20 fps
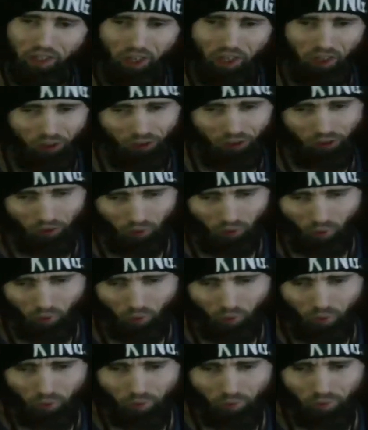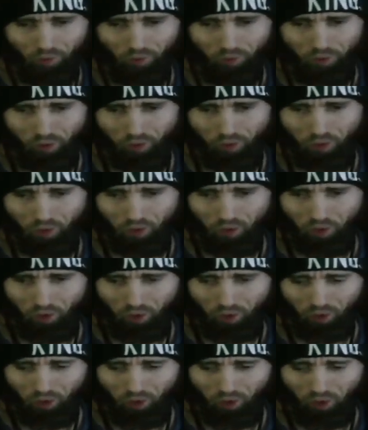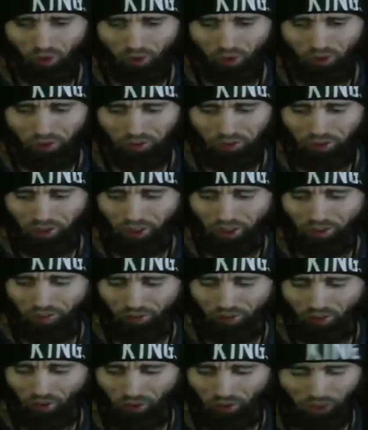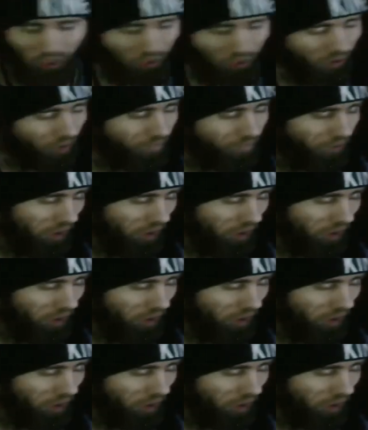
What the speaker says: not a troll. You guys know that I love